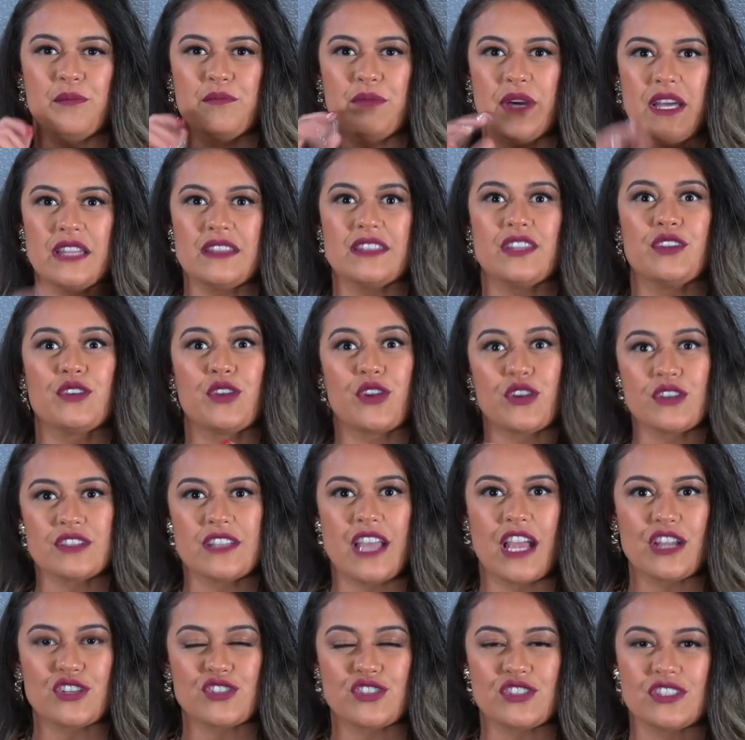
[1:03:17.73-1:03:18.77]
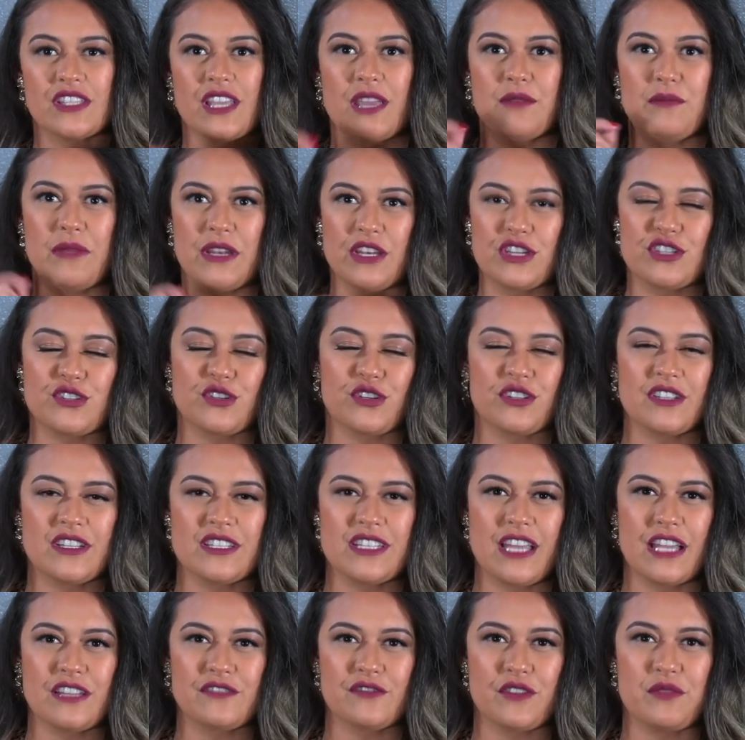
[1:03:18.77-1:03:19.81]
But the nurse actually administered the
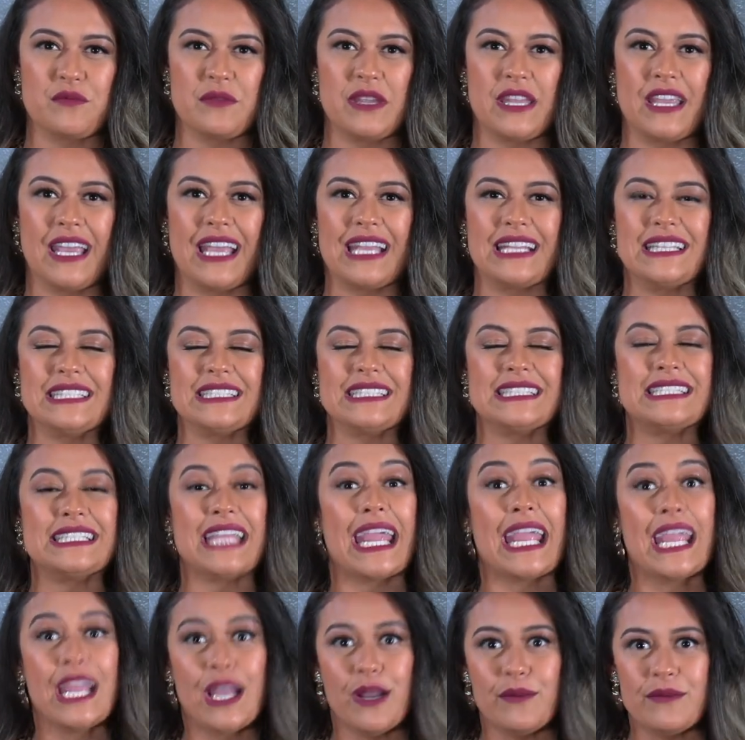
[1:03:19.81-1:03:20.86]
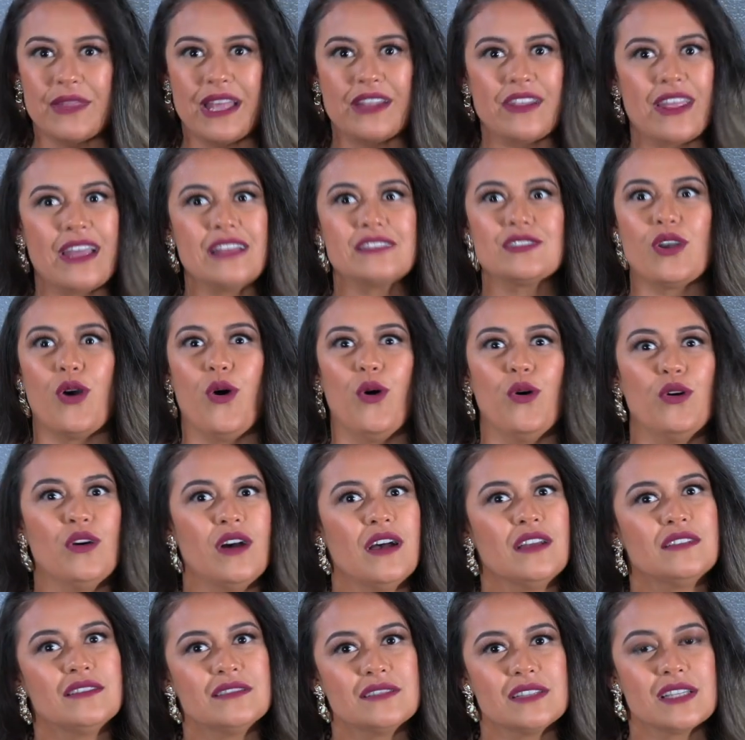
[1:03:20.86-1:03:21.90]
test for me. And damn, now that's a whole
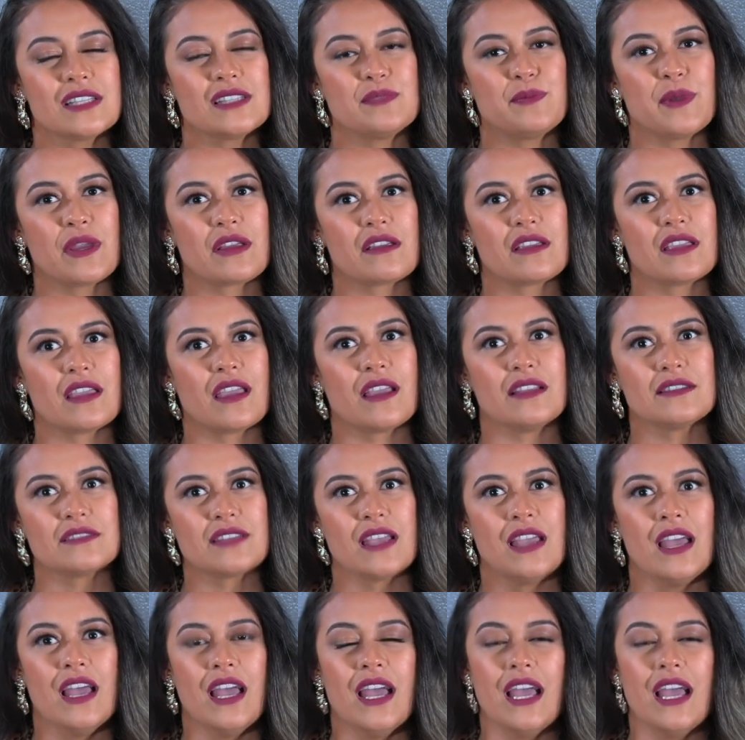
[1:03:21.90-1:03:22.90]
other experience.